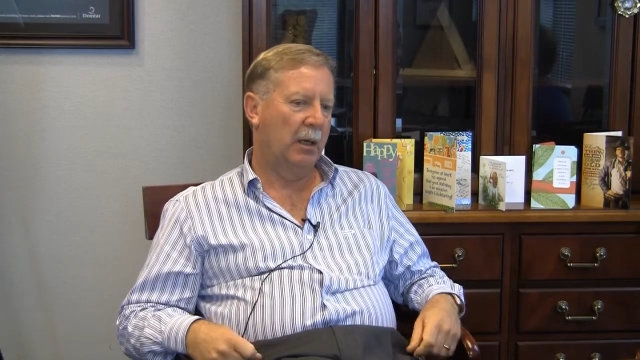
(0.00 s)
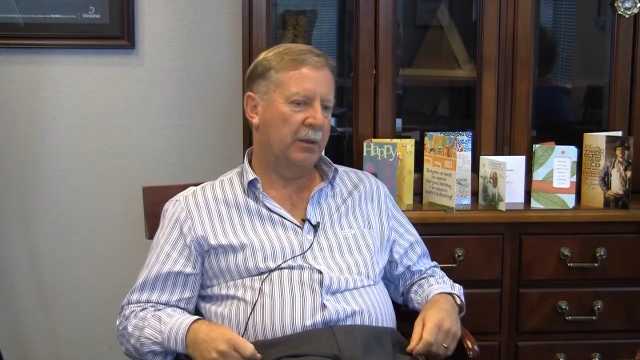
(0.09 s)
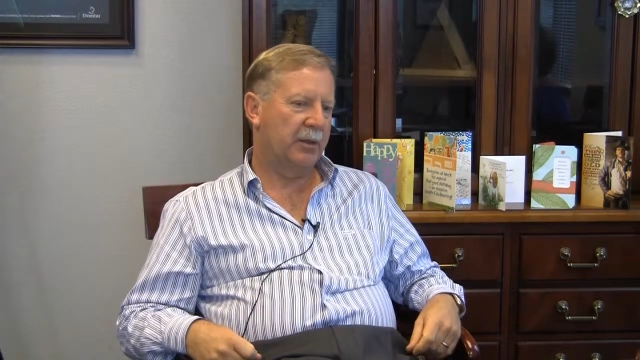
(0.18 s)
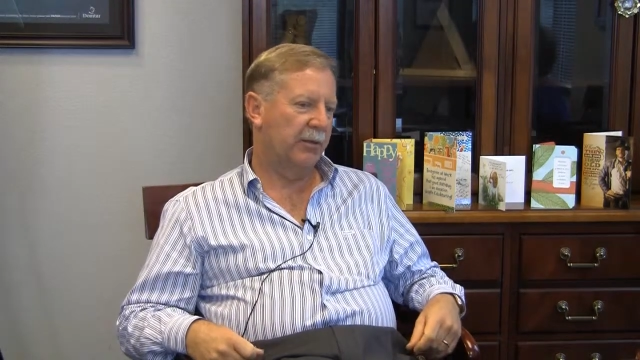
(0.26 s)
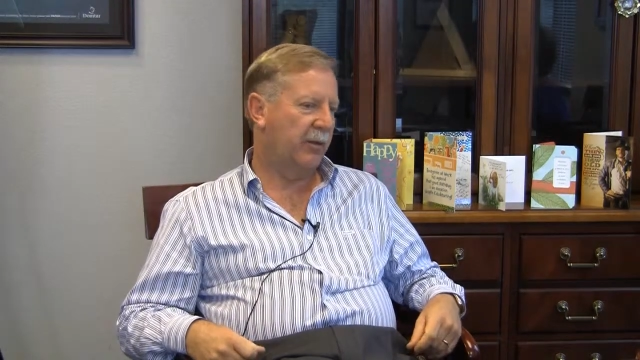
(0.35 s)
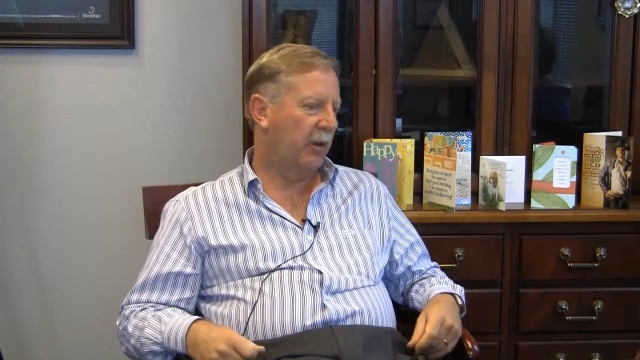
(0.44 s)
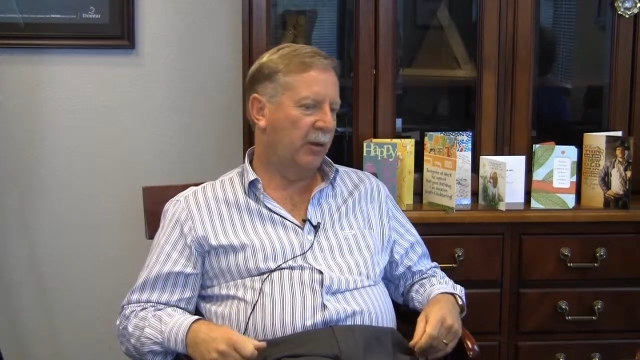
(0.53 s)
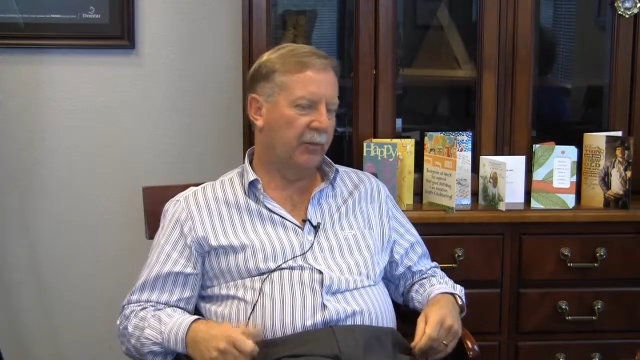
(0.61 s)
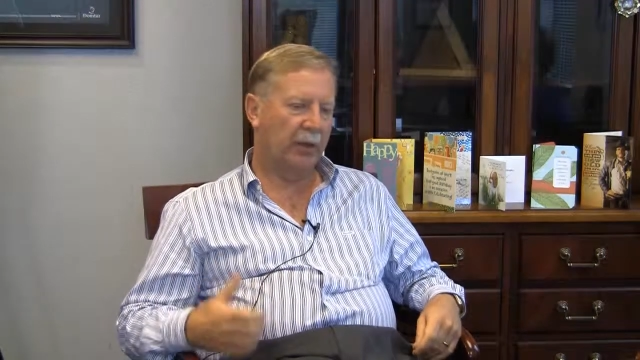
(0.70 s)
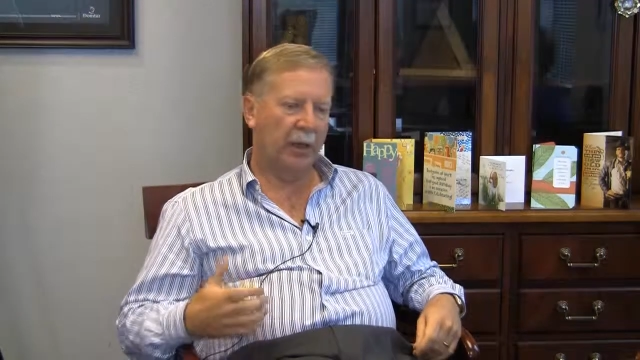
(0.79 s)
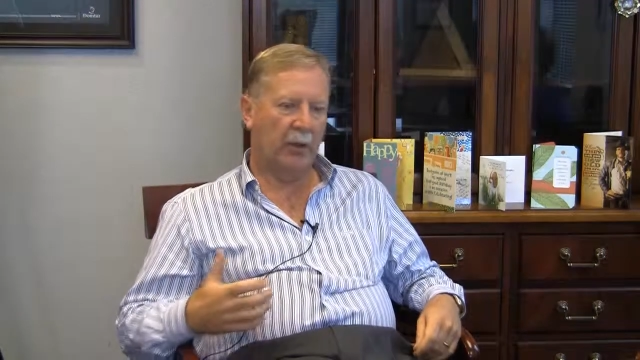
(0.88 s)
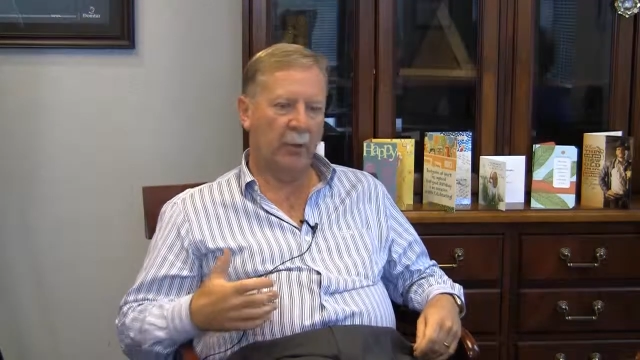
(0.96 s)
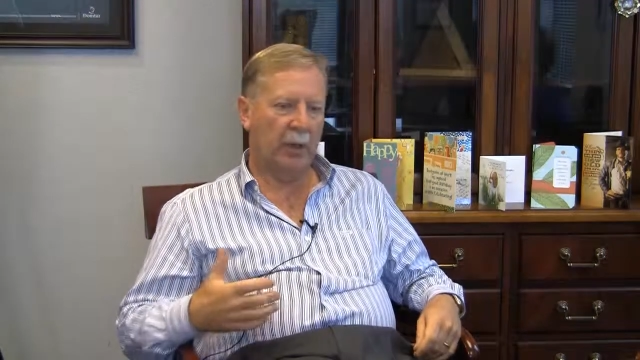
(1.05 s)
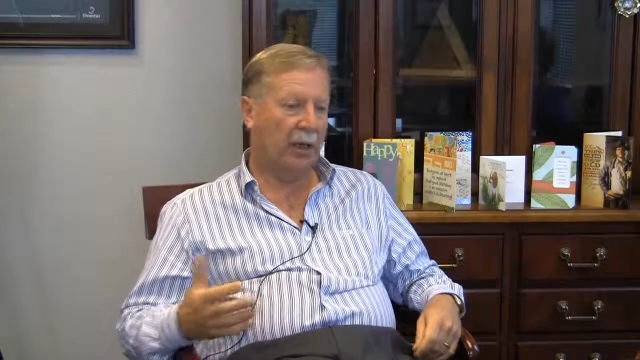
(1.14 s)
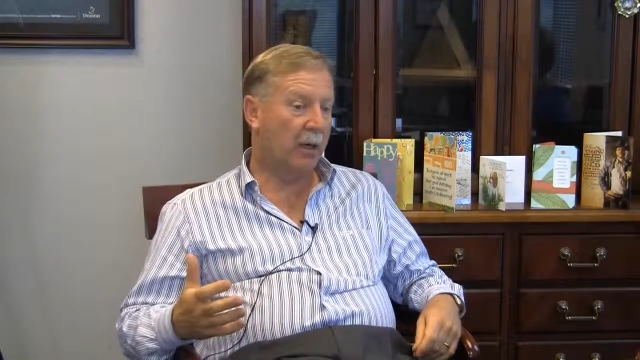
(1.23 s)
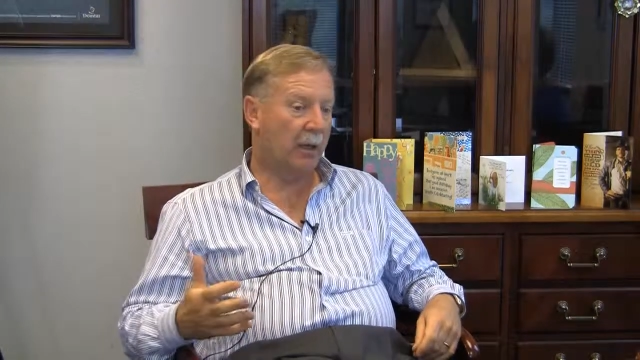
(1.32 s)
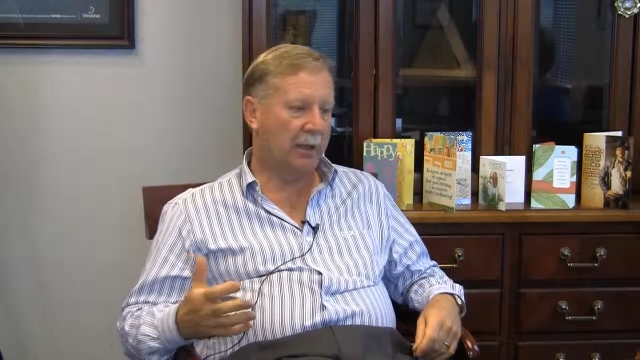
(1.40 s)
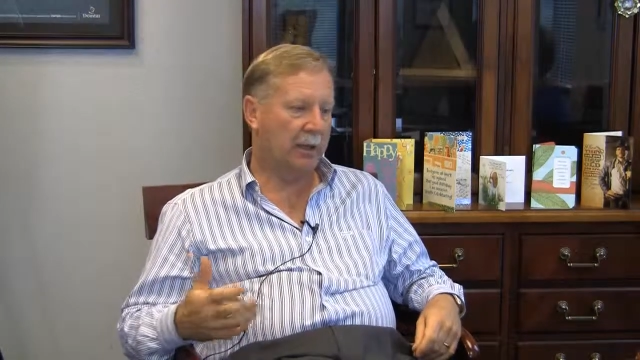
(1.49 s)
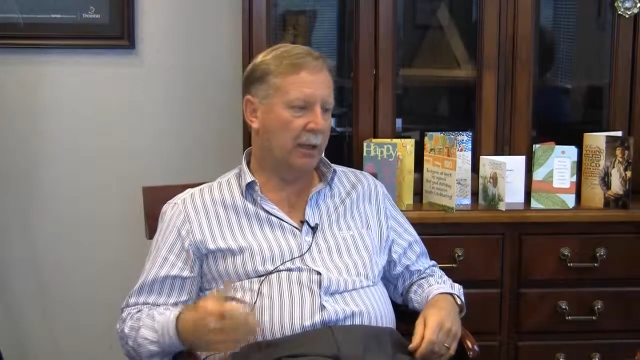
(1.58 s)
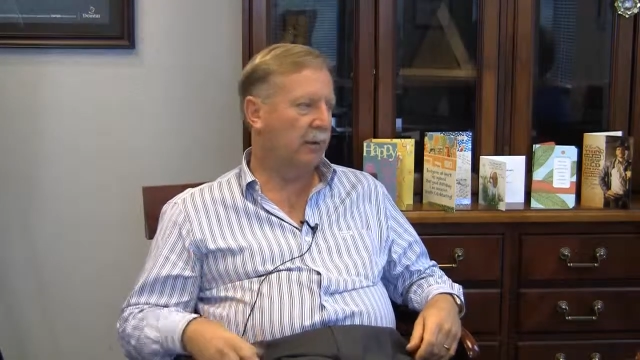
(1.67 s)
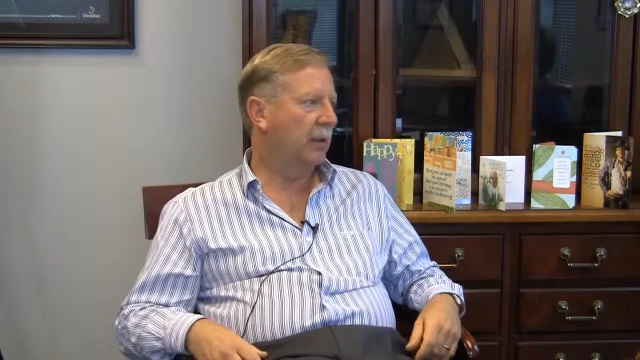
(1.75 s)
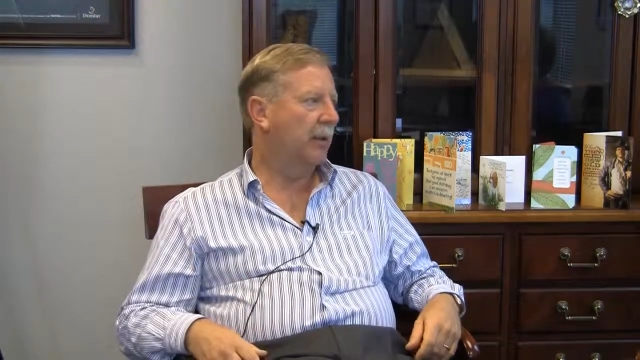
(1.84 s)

So very often, we are the town.